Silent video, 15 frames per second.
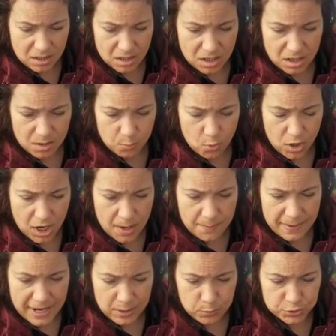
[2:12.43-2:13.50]
Uh, we'll
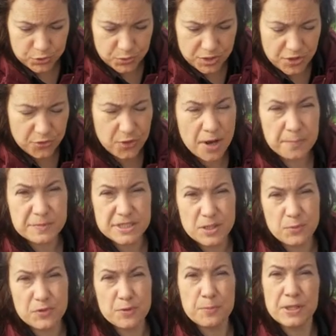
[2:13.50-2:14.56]
come back, we'll do another
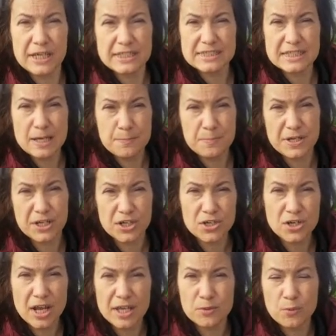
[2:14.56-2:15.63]
update when the plants get
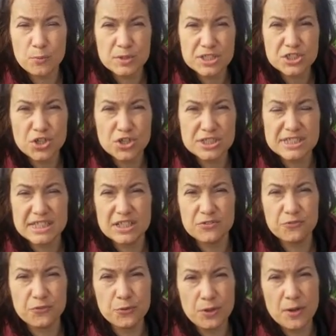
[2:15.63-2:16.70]
bigger and when we start seeing
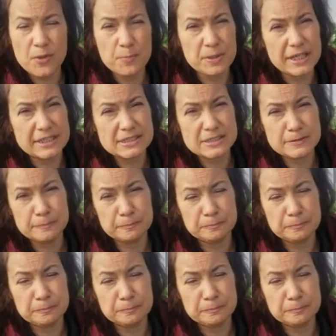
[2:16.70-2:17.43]
fruit on the plants.